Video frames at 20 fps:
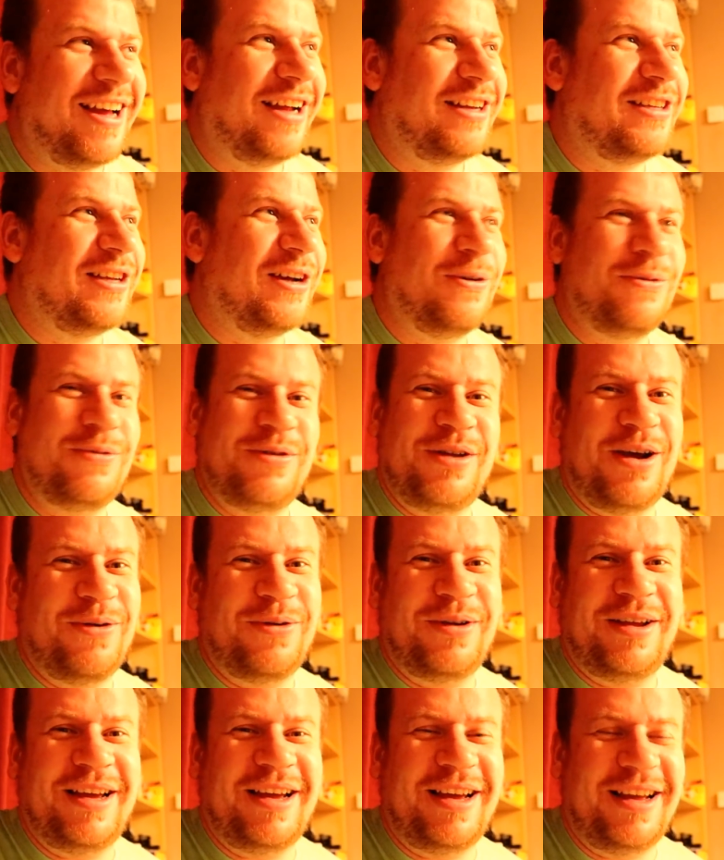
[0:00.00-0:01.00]
I don't know
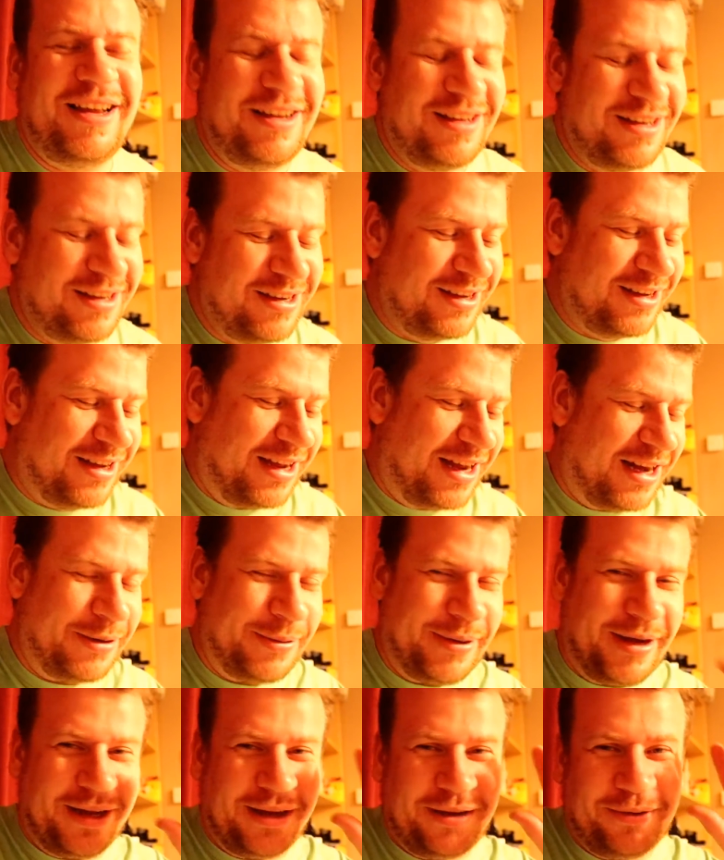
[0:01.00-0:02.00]
yet.
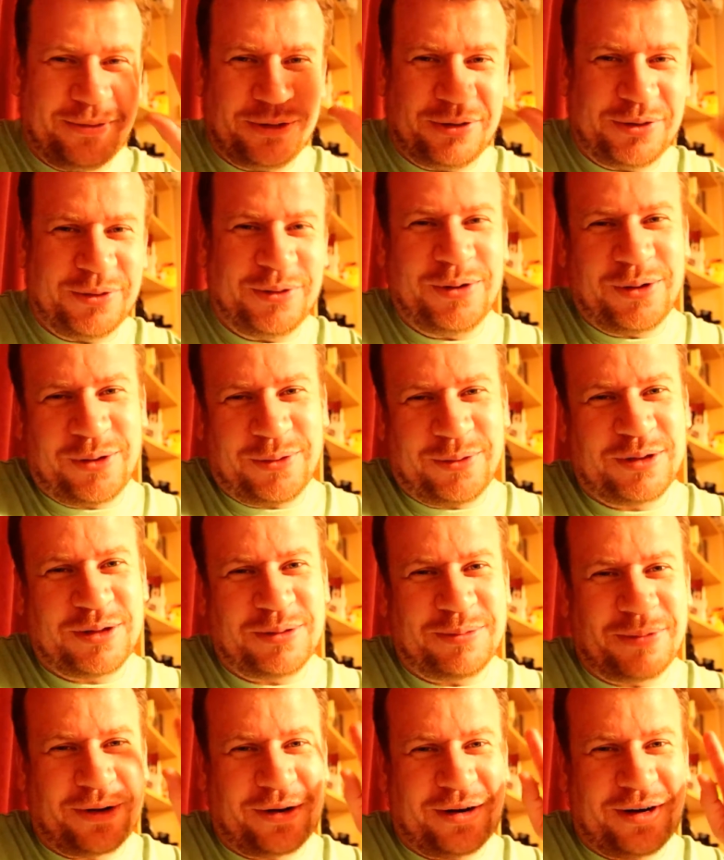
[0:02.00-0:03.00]
Anyway, we'll do another one
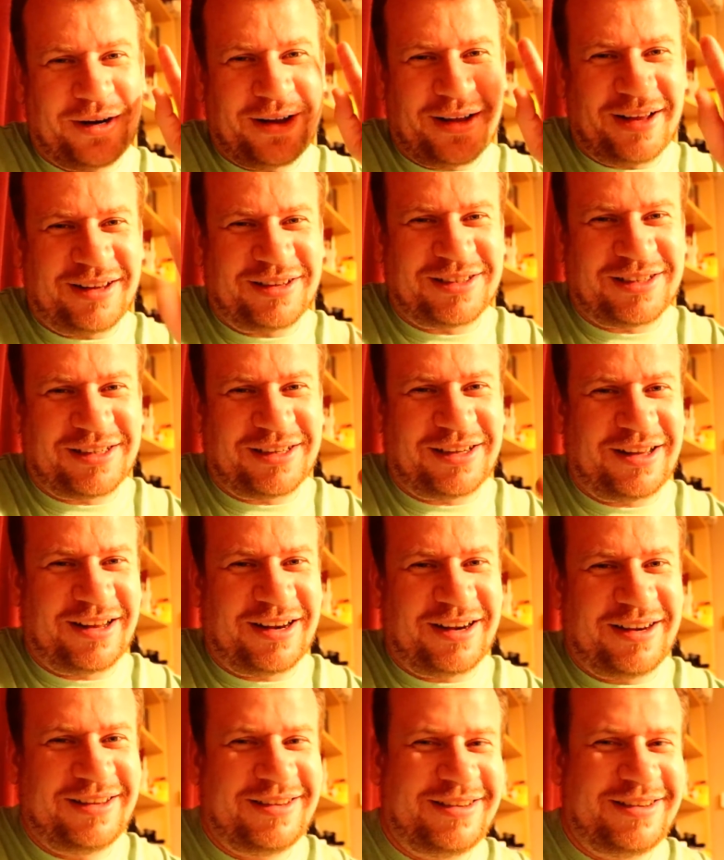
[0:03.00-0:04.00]
tomorrow. I'll see you then.